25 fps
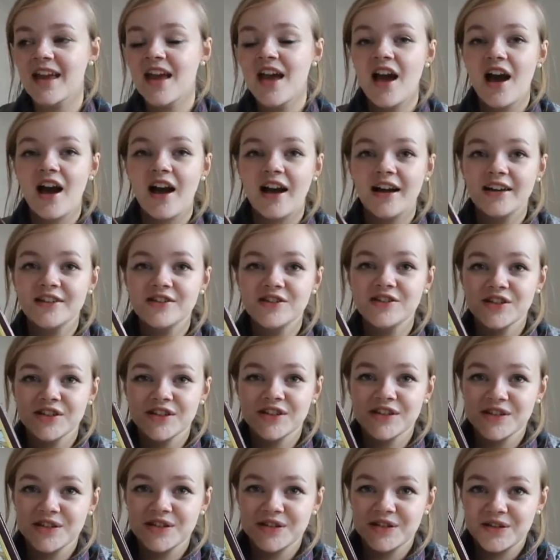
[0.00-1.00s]
I
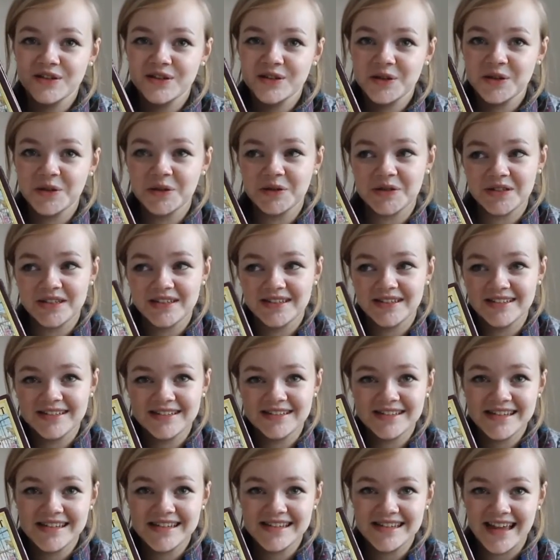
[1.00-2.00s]
just couldn't
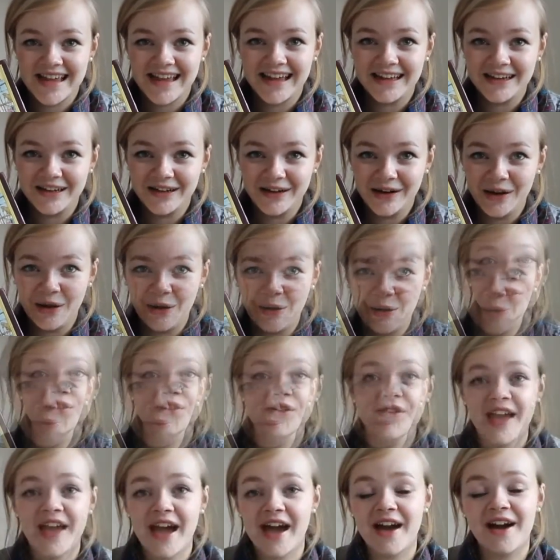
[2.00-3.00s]
say no. So
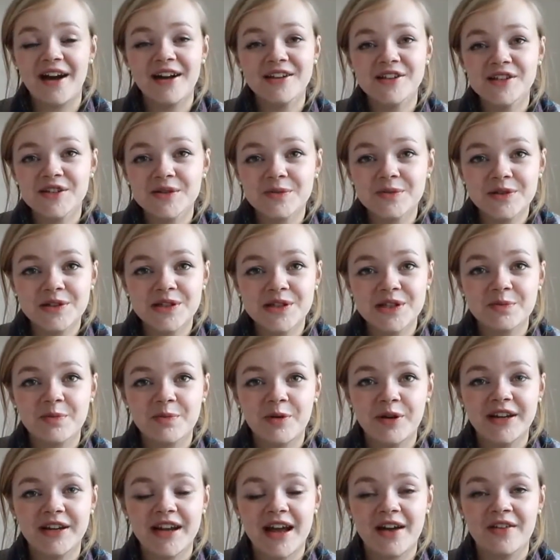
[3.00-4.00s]
yeah, I just wanted to
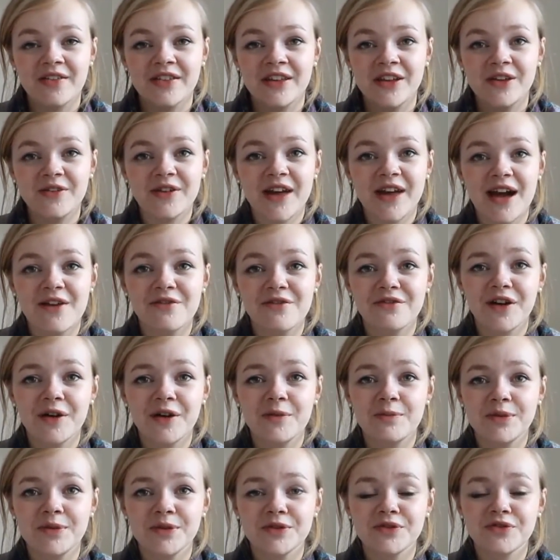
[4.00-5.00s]
point out that you can find
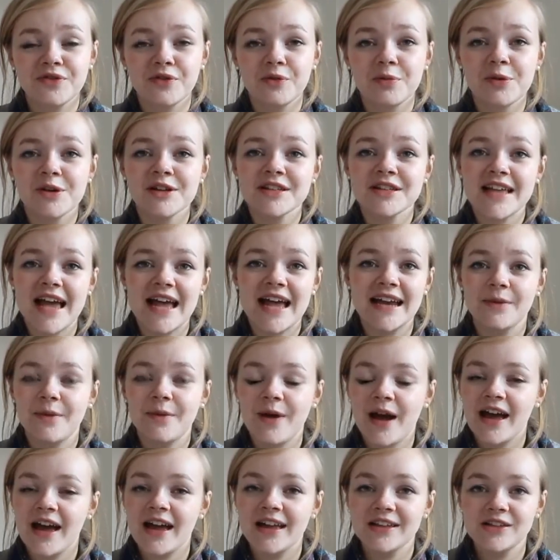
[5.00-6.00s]
beautiful books
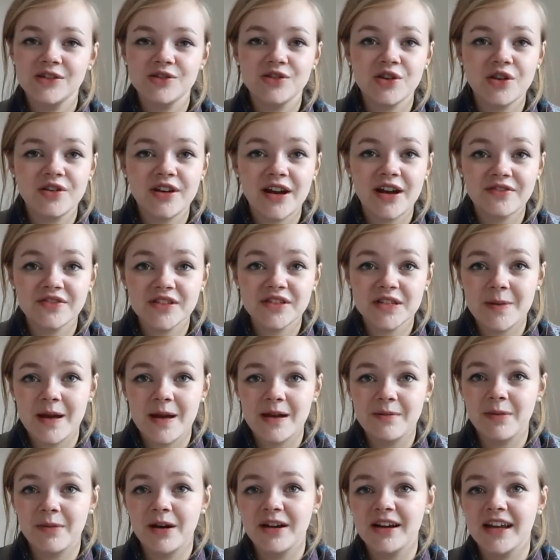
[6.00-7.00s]
anywhere and you don't have to
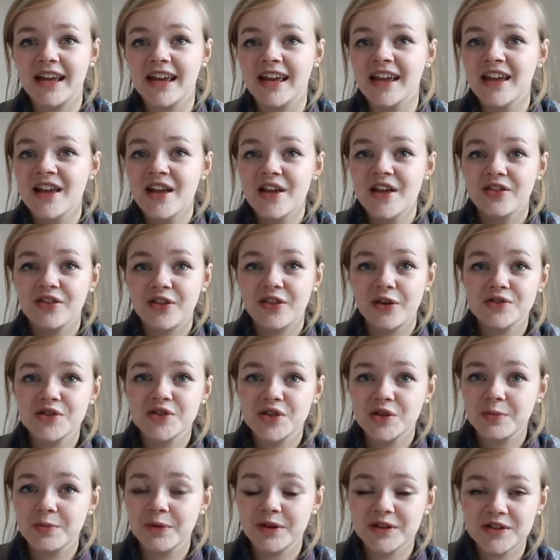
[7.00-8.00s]
spend money. Those
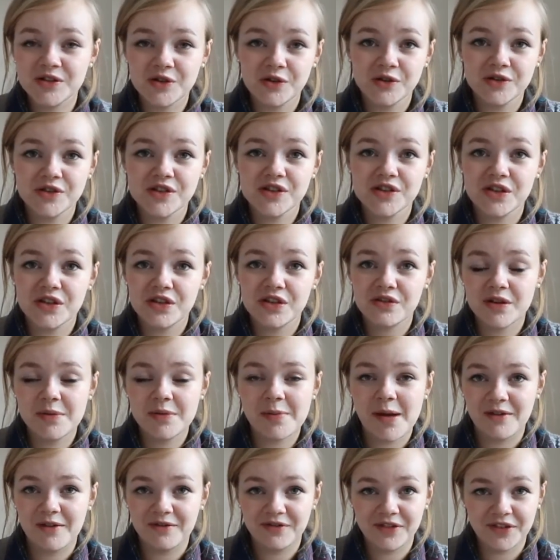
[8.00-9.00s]
two books cost
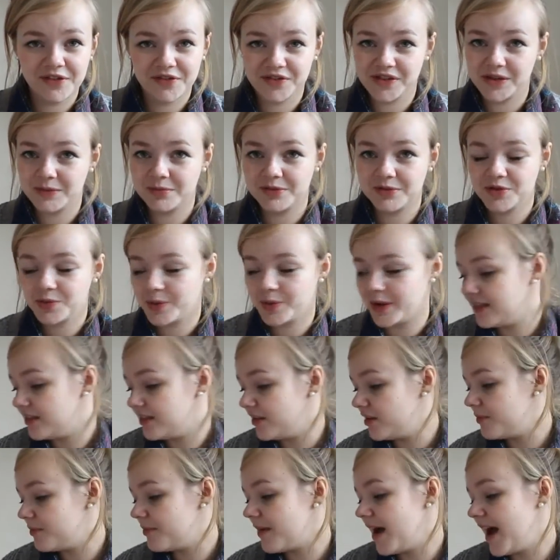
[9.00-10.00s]
£3.50 between
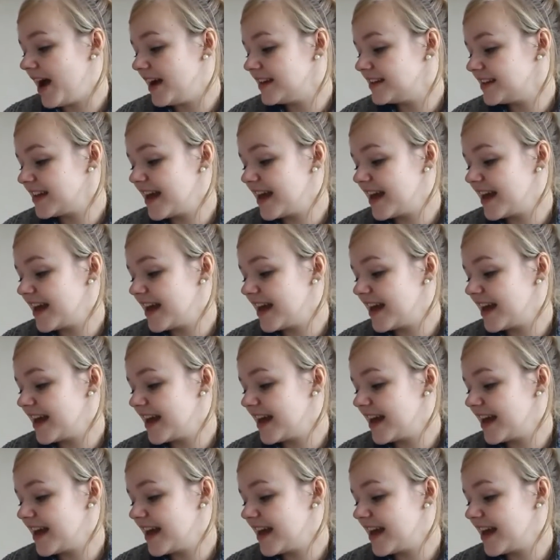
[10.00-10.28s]
them and they're